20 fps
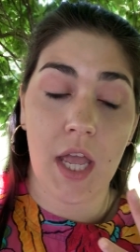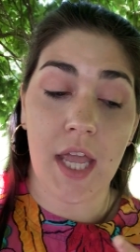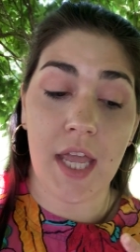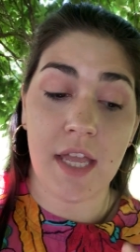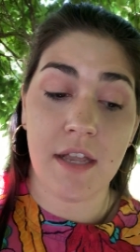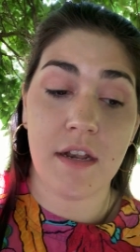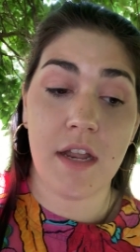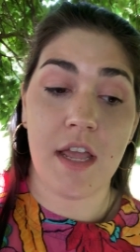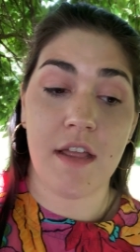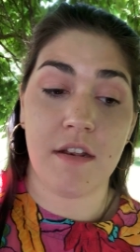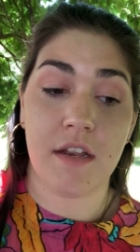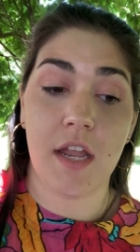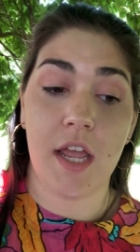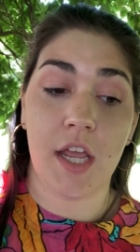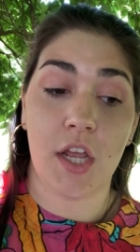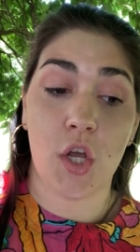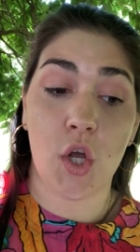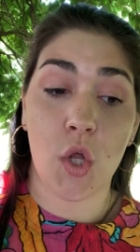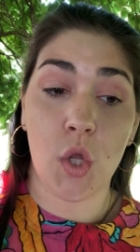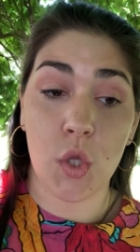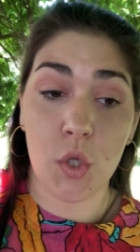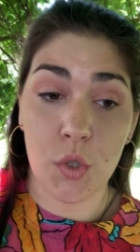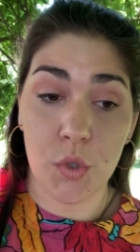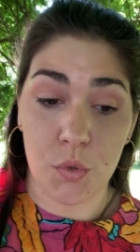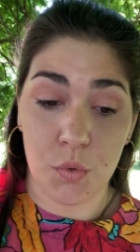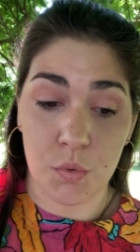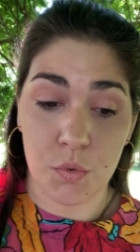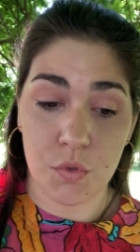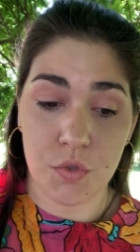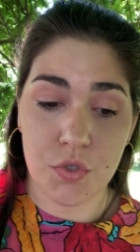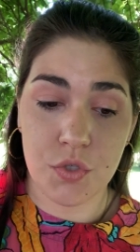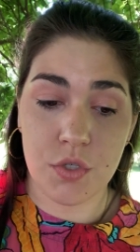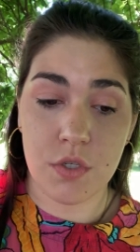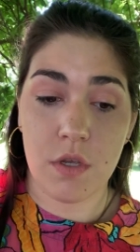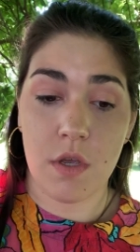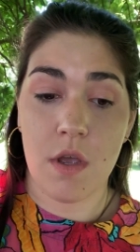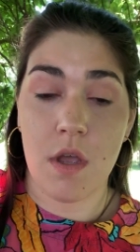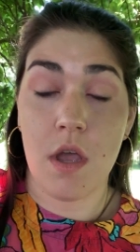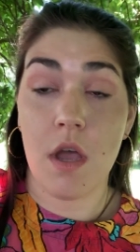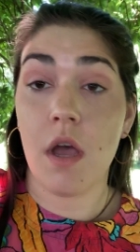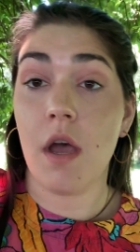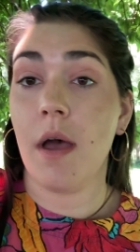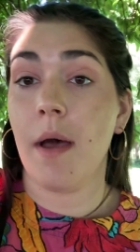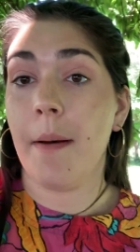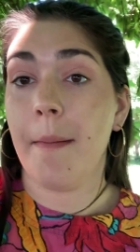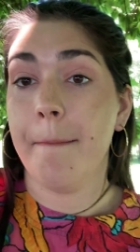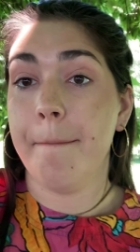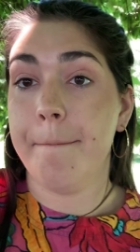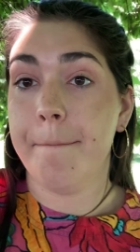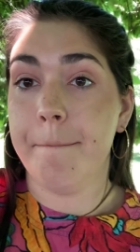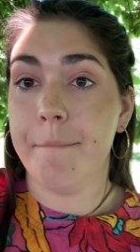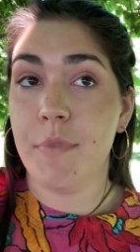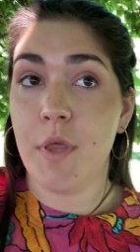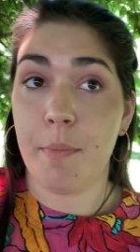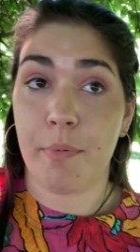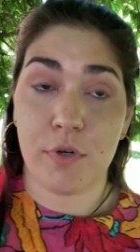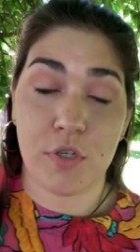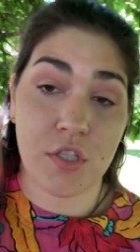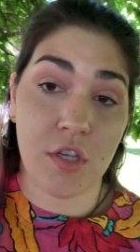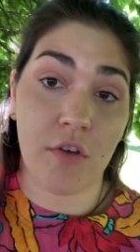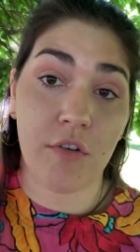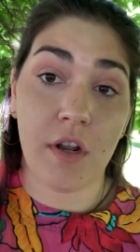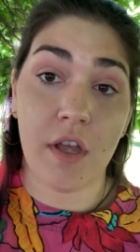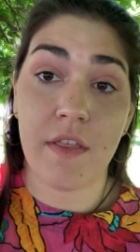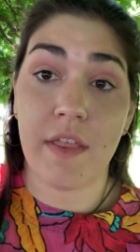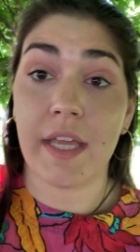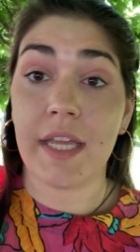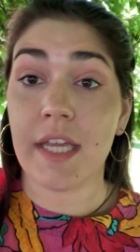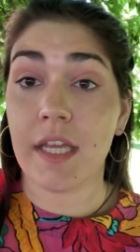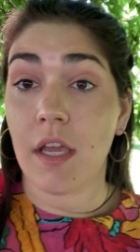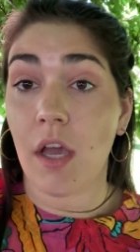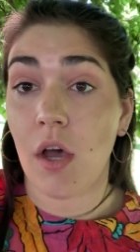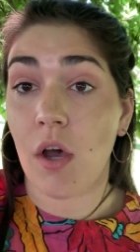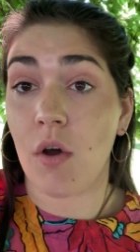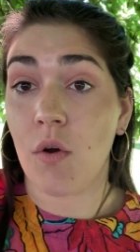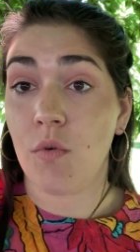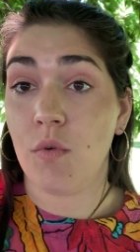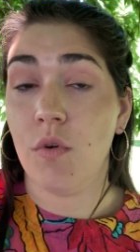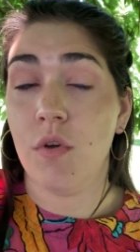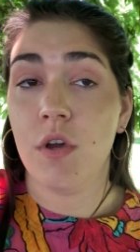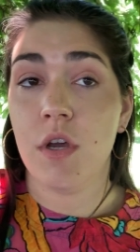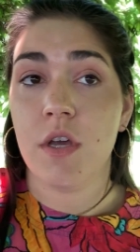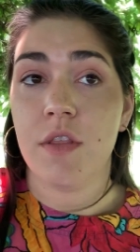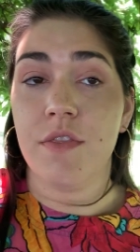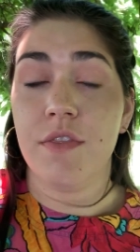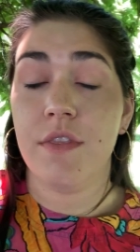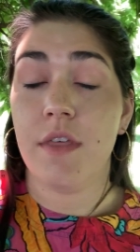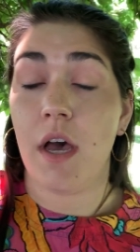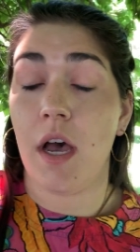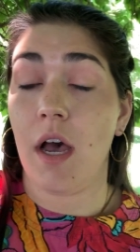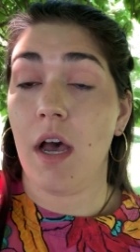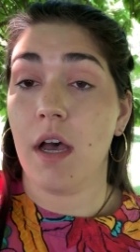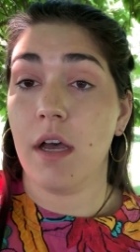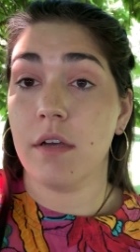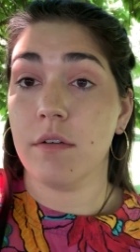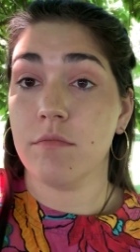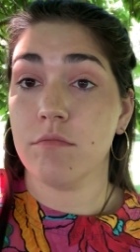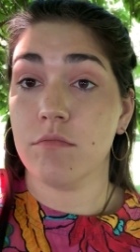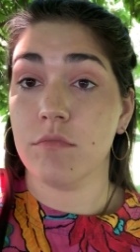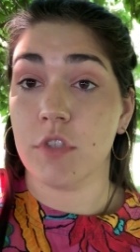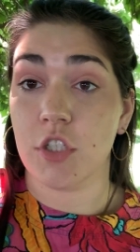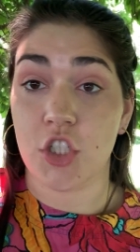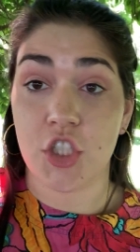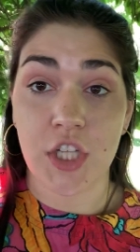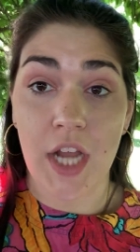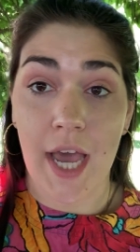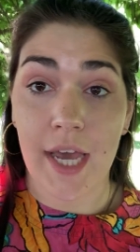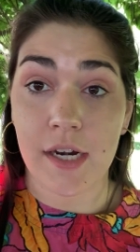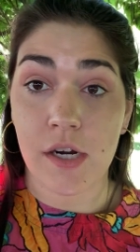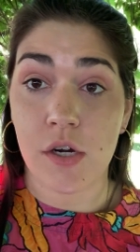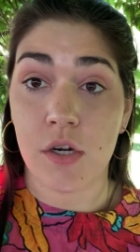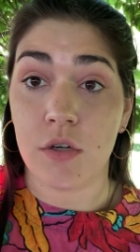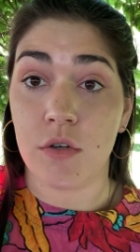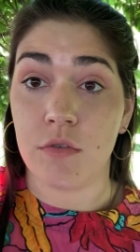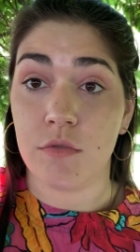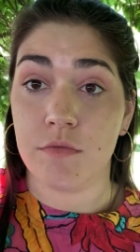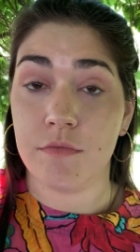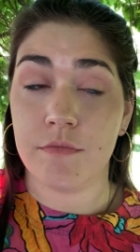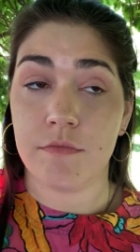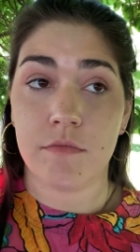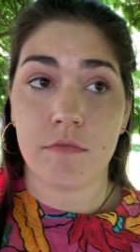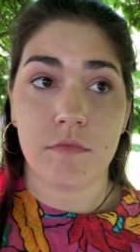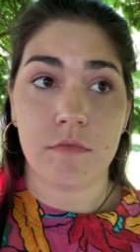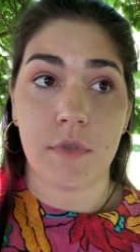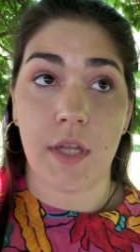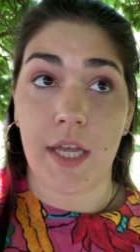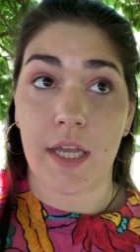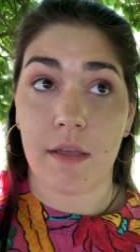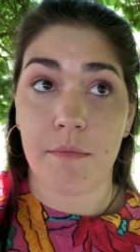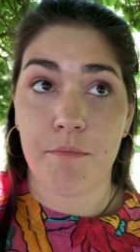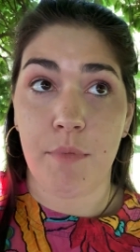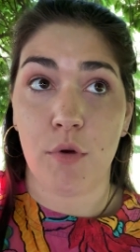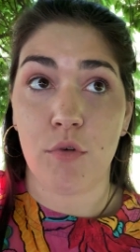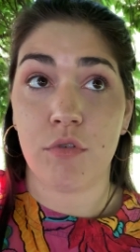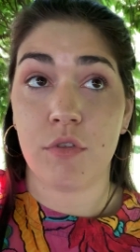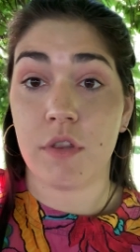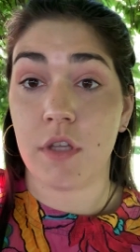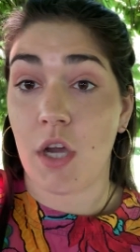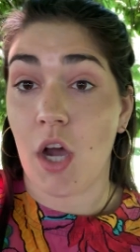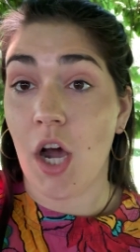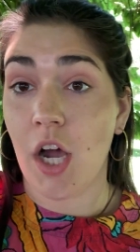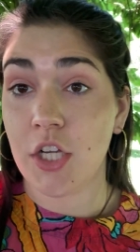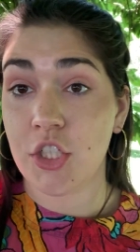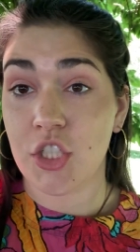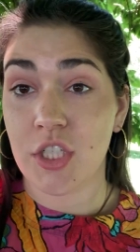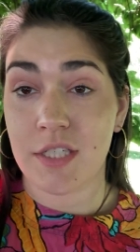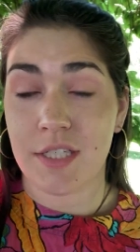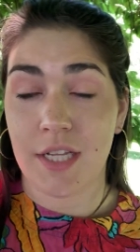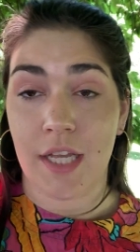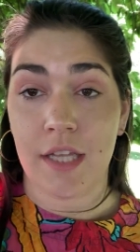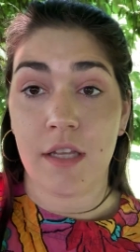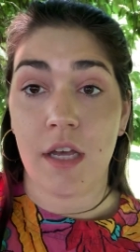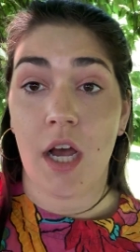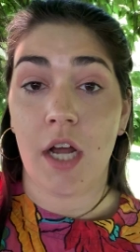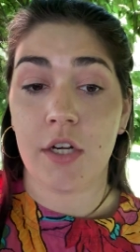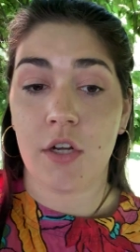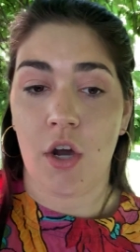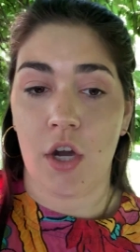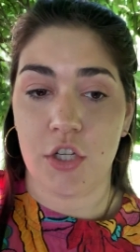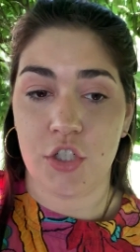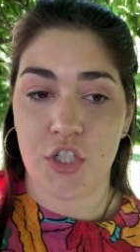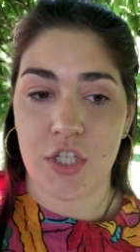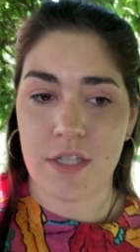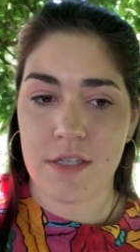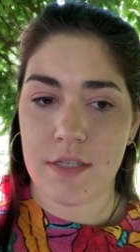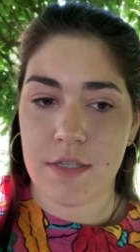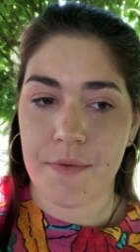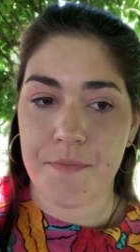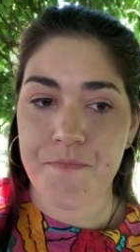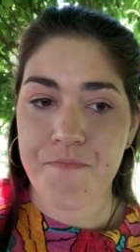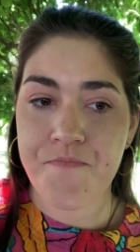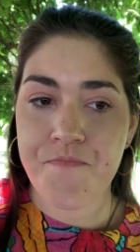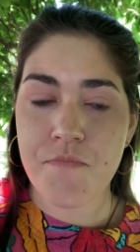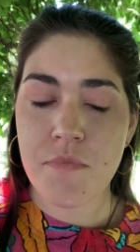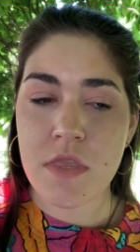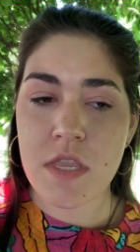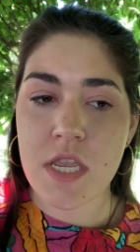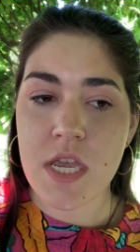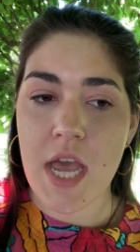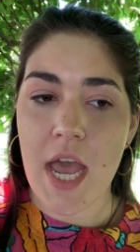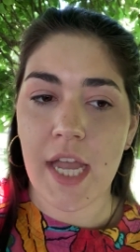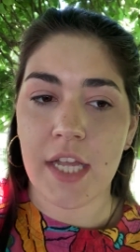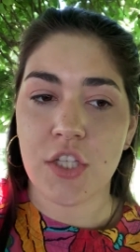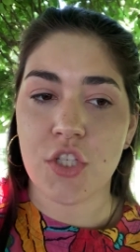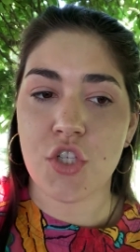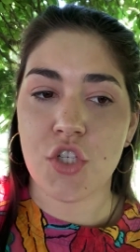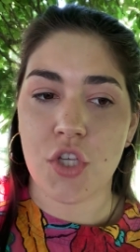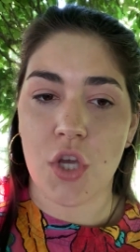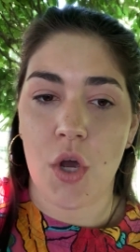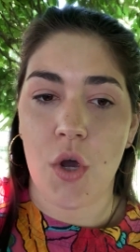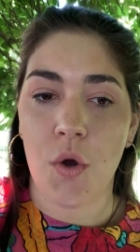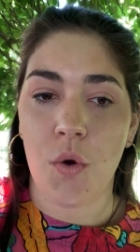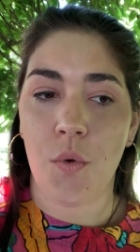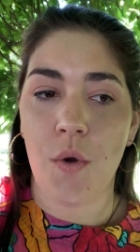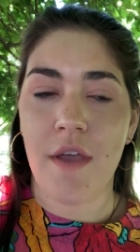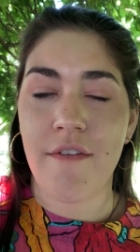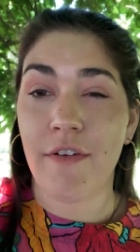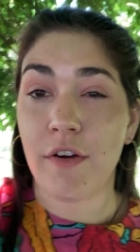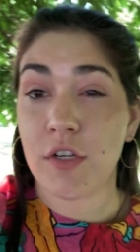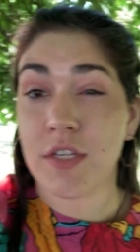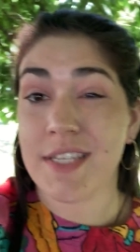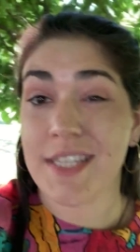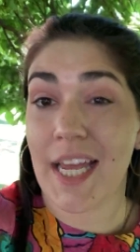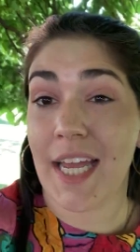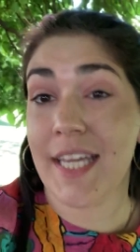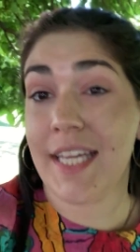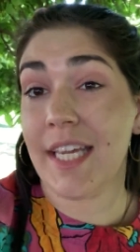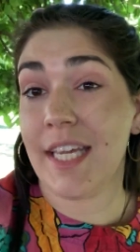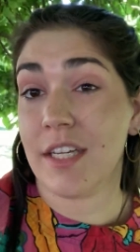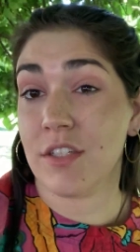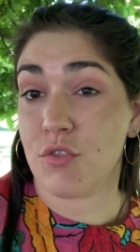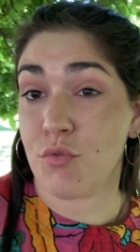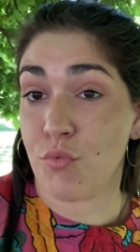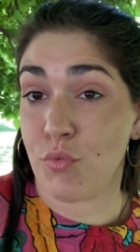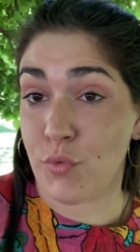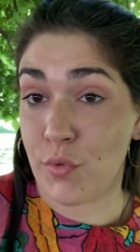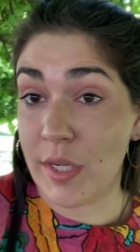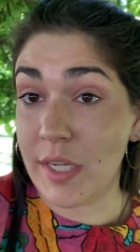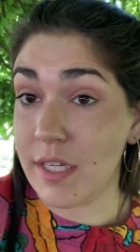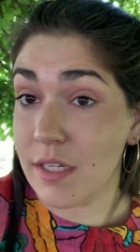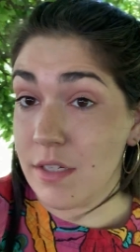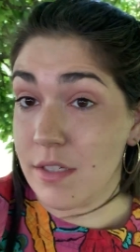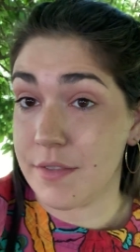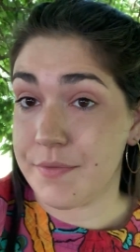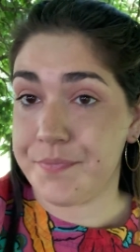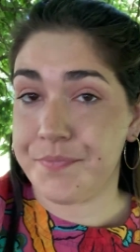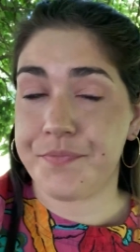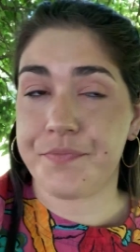in, in, includes the persona, the ego, the, the shadow, like both the conscious and the unconscious. And so if our psyche is real